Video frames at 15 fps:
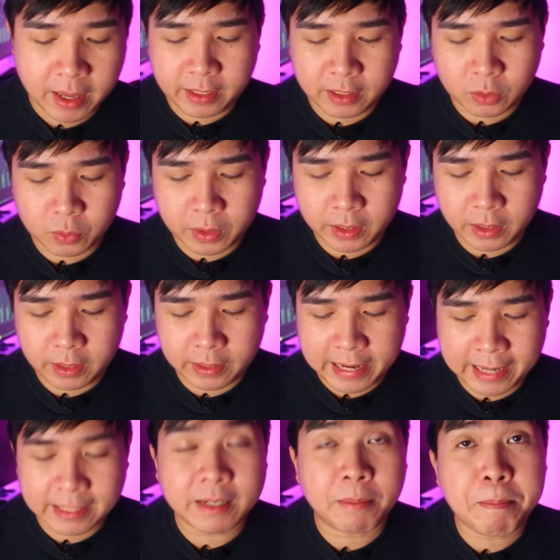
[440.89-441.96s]
This one, it
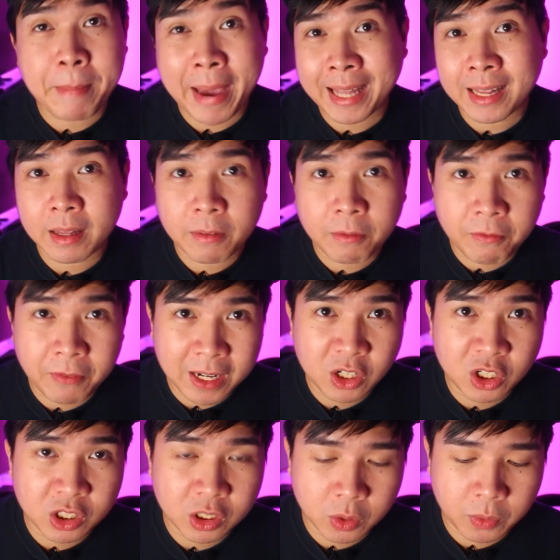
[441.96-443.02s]
has a matte
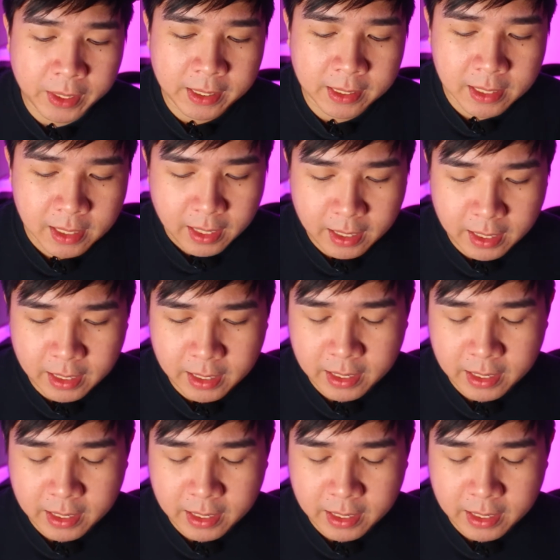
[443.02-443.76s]
finish to it, and